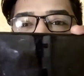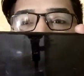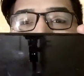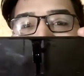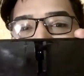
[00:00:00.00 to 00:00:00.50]

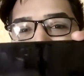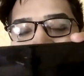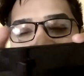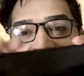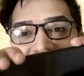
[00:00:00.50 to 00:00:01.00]
front of the
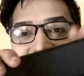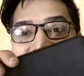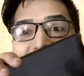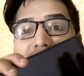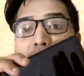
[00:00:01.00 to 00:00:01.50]
phone, and
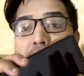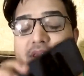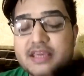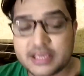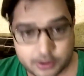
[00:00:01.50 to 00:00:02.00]
it is
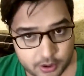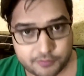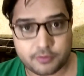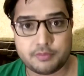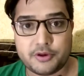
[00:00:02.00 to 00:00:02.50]

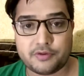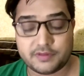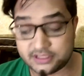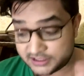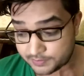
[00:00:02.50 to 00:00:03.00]
beautiful,
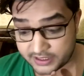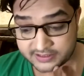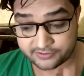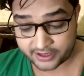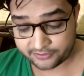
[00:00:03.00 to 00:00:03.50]
beautiful. The display
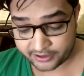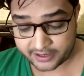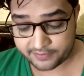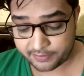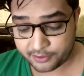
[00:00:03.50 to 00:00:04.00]
is, like,
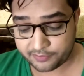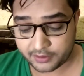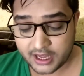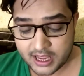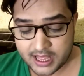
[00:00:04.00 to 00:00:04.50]
really very beautiful.